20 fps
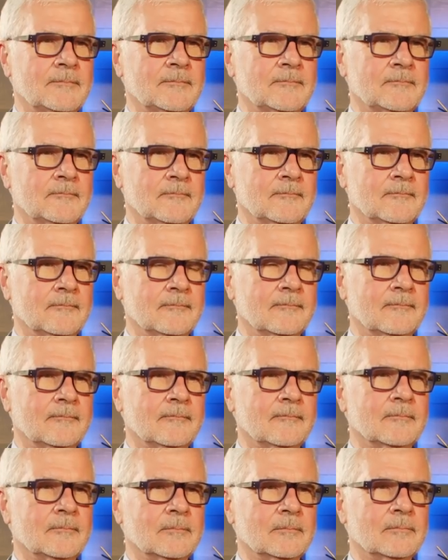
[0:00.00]

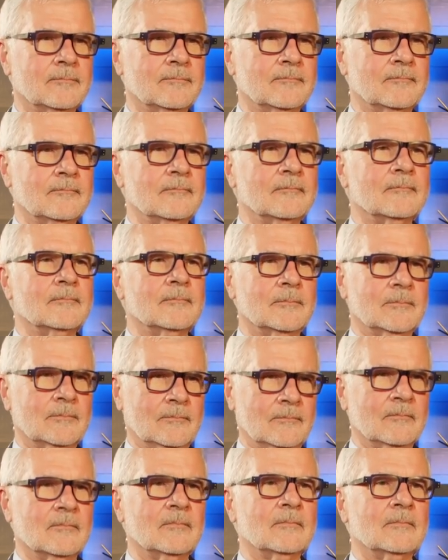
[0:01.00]

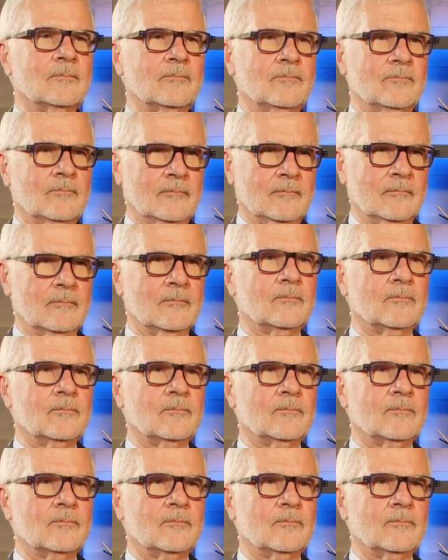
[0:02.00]
The person shown says nothing.